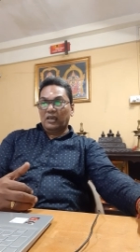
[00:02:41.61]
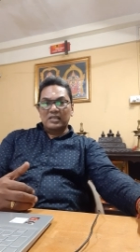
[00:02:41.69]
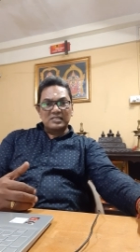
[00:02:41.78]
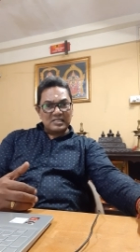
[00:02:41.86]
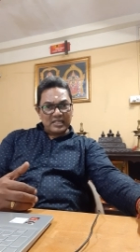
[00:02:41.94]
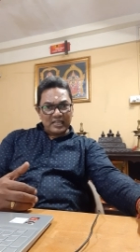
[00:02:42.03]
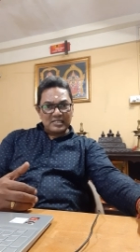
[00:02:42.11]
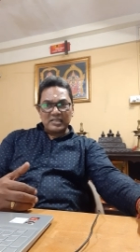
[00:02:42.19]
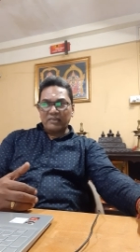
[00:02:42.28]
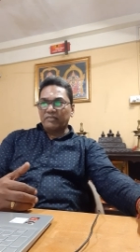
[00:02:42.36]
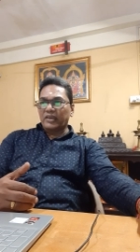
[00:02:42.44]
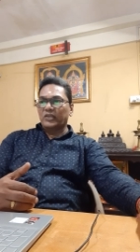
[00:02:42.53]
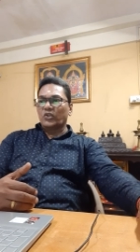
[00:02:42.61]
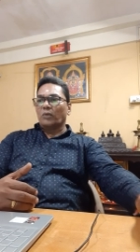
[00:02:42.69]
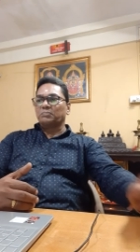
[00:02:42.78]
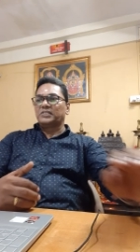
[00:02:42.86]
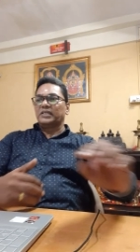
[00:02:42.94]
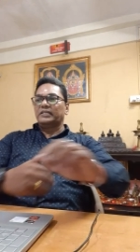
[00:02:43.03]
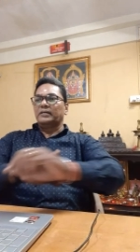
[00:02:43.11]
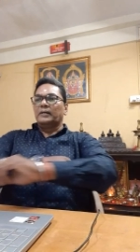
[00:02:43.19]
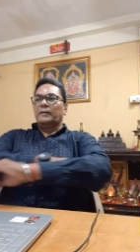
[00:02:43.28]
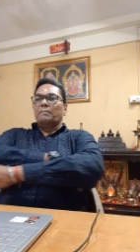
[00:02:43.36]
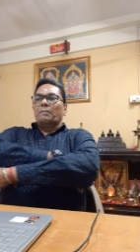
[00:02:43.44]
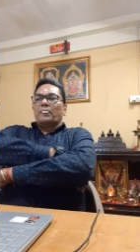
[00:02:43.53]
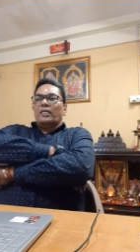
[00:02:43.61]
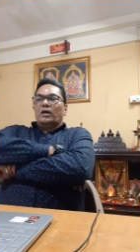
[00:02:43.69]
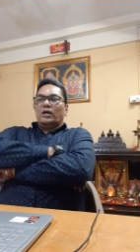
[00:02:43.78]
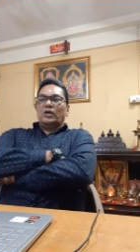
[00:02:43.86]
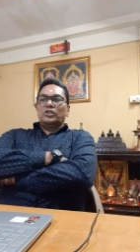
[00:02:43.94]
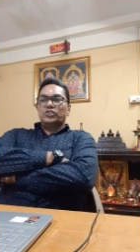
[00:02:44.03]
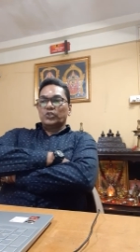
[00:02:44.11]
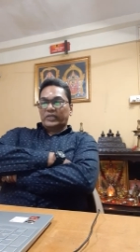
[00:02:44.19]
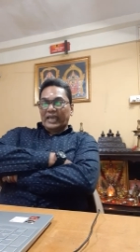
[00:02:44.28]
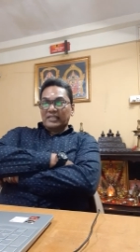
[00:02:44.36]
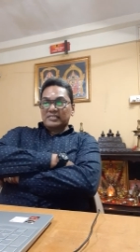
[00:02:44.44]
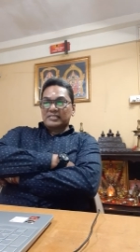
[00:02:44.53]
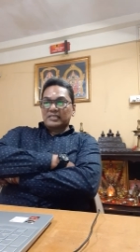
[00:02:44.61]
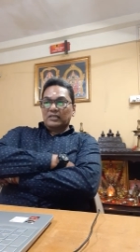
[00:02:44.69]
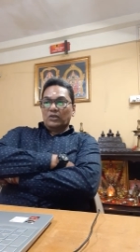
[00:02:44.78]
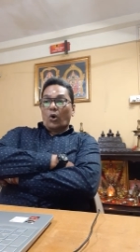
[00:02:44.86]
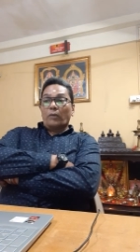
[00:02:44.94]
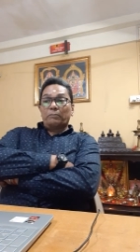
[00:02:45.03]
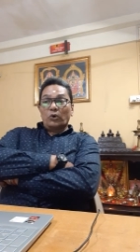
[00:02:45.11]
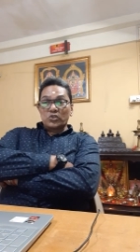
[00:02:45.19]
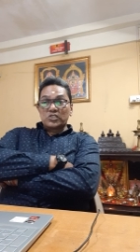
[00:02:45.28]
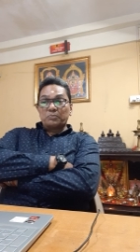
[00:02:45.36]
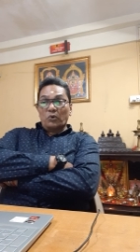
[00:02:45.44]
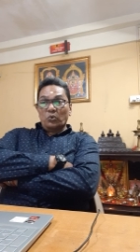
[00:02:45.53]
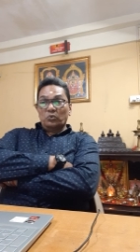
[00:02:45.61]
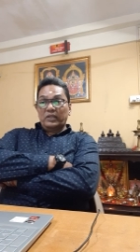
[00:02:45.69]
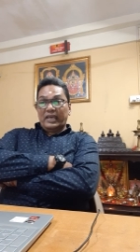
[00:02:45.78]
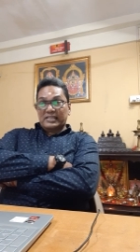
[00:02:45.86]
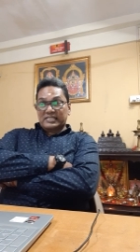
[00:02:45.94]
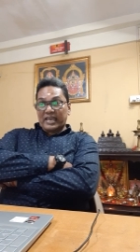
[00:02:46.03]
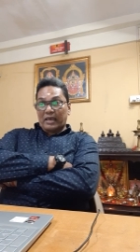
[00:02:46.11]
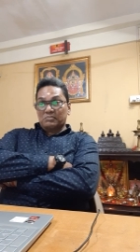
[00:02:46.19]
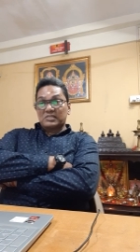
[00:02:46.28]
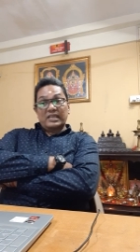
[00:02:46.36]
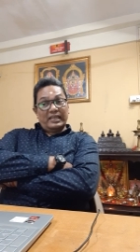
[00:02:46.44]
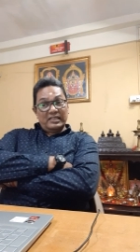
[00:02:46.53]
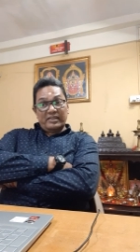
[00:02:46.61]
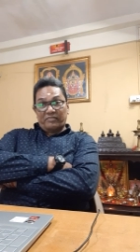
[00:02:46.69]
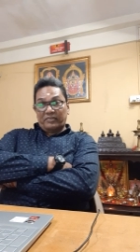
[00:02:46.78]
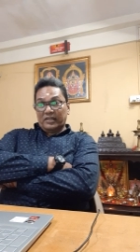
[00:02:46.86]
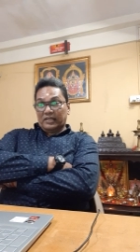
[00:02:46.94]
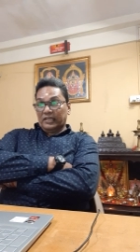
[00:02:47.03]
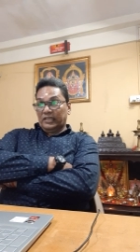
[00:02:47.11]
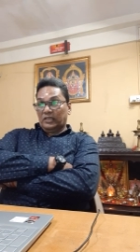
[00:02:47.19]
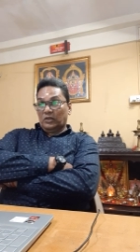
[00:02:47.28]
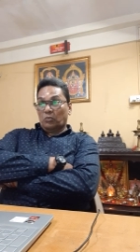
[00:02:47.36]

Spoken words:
States have adopted to cancel or postpone exams indefinitely,